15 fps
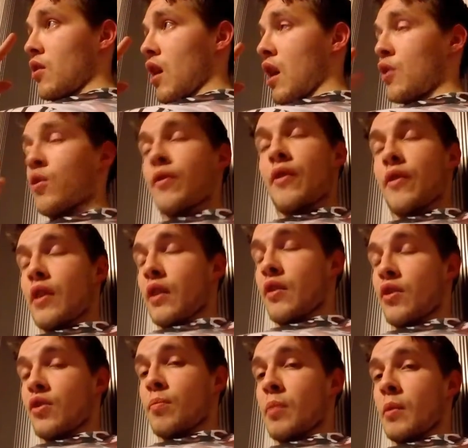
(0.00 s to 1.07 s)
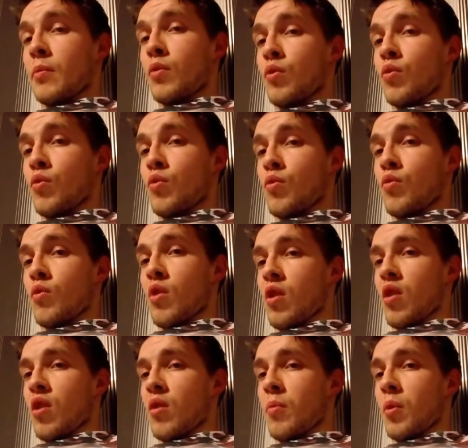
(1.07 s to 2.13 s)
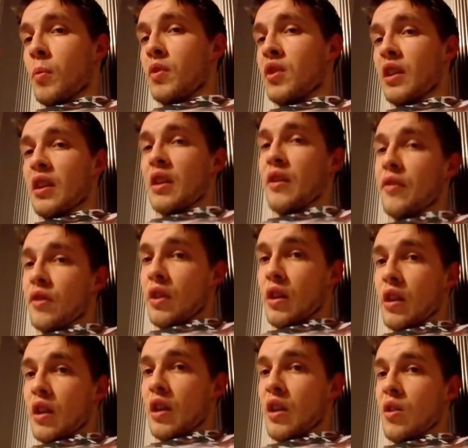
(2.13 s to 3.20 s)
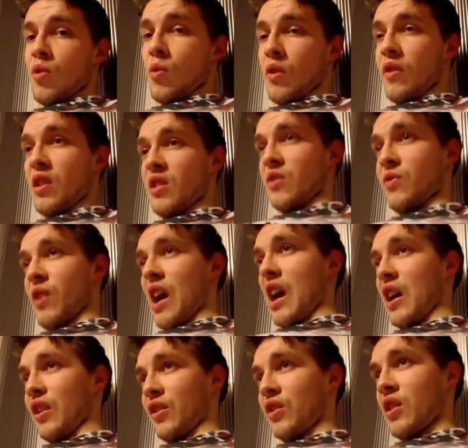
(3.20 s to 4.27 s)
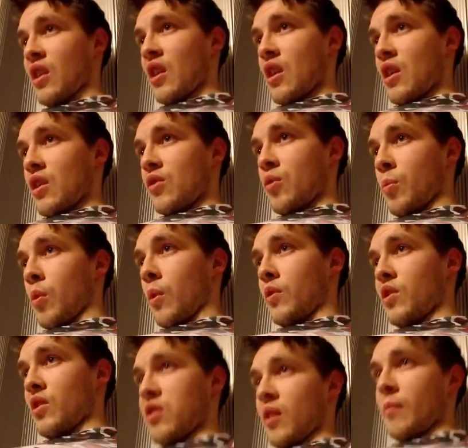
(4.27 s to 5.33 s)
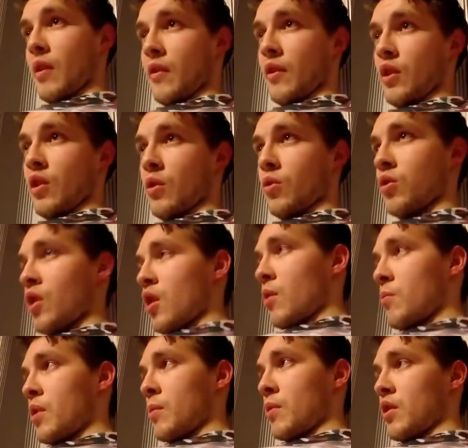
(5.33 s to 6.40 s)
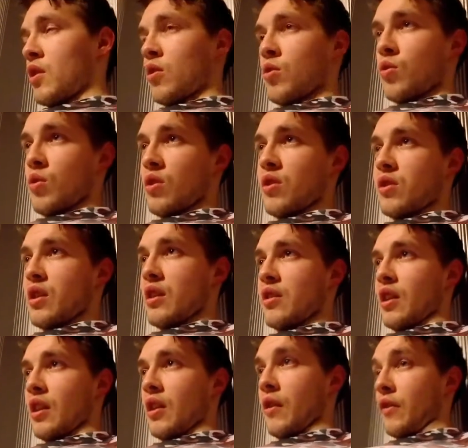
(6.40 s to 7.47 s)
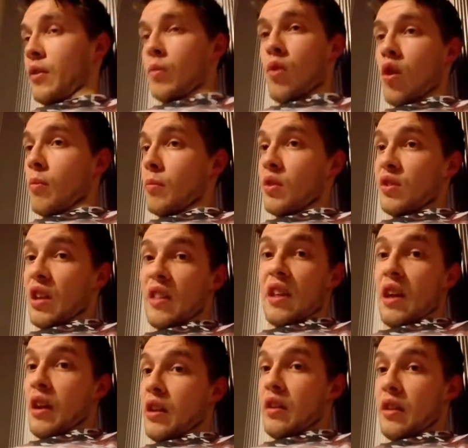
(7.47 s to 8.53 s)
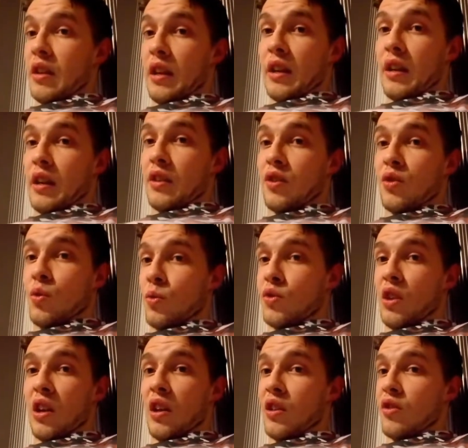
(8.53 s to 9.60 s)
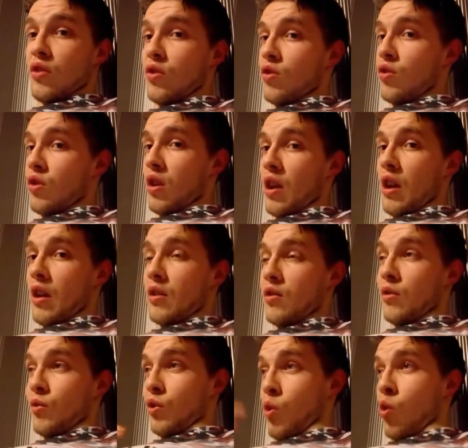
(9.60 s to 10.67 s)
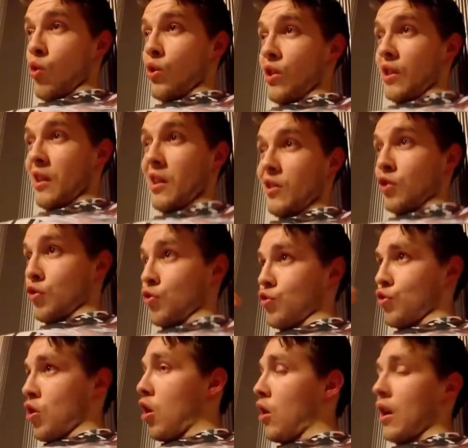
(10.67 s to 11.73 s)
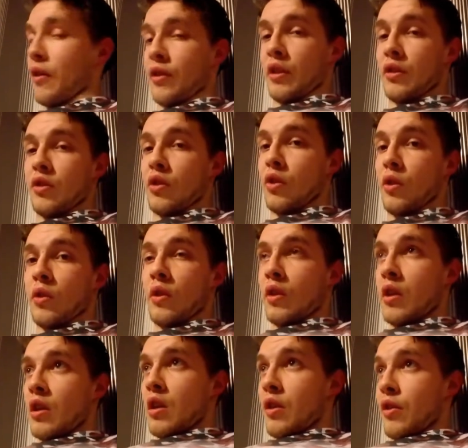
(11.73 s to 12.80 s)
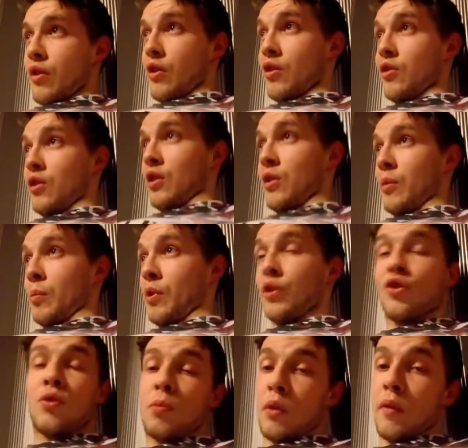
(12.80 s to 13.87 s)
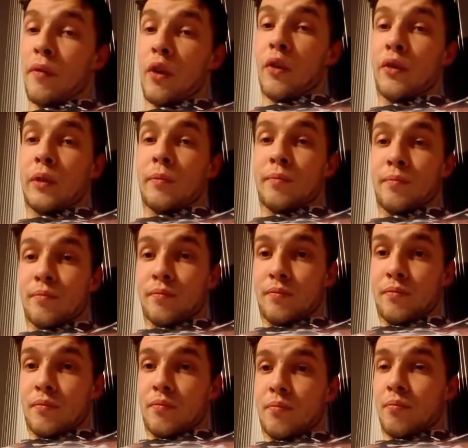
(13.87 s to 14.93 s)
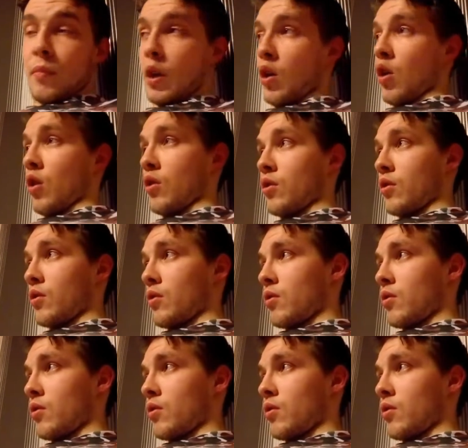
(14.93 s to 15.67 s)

I know for a fact there's people who are probably sick enough, who are his fans, to probably dislike my videos. People can go dislike it if you want, because at the end of the day, guys, suicide to recording it is not a thing to do. Thirdly, the police should be involved. Thank God.